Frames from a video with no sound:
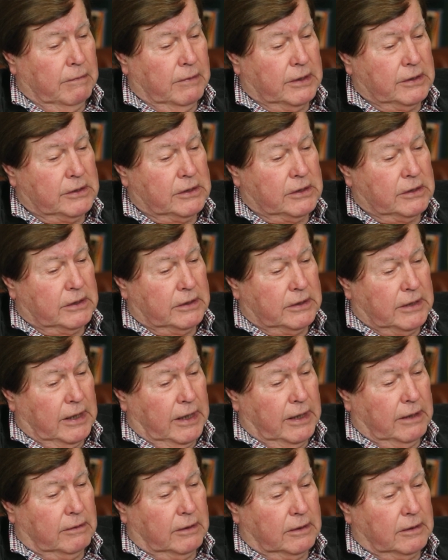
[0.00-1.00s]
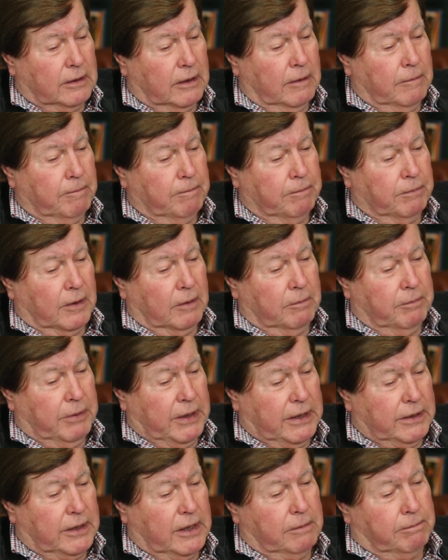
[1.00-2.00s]
This is the day that
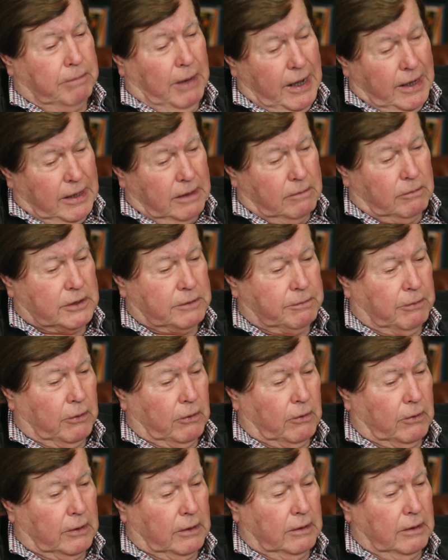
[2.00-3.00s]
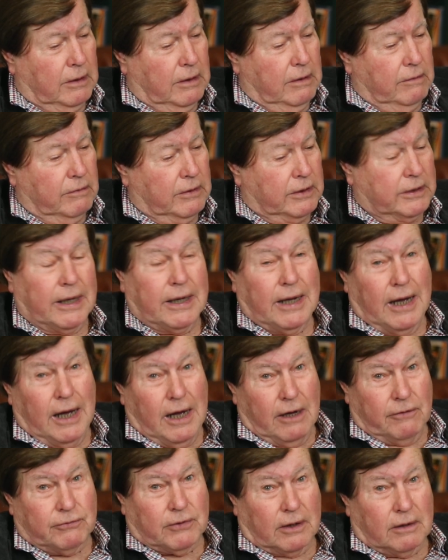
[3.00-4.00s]
P.T. Barnum was born. The day
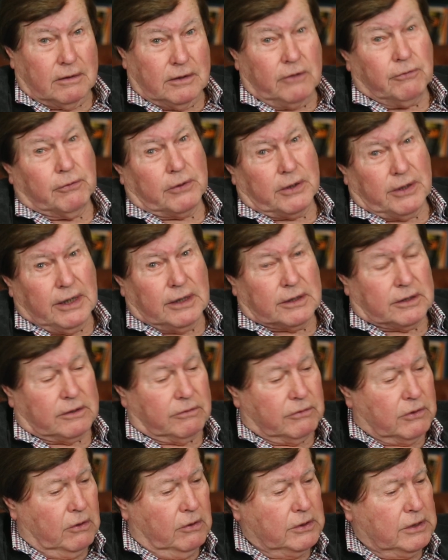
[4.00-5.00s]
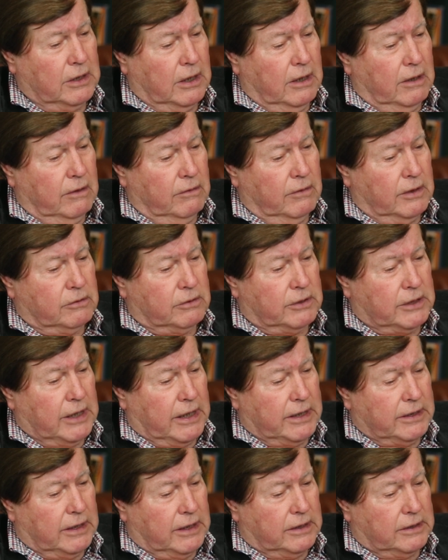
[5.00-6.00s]
after, different years of course, this was
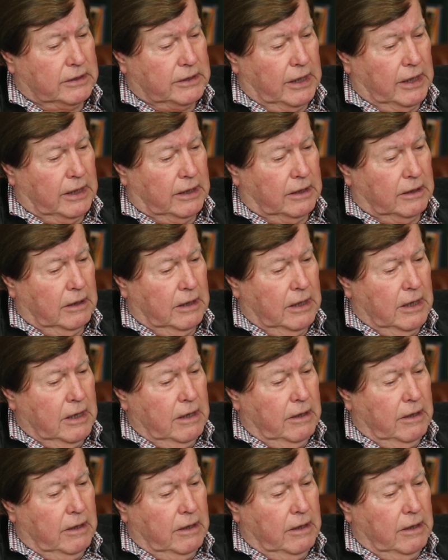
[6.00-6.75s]
1810.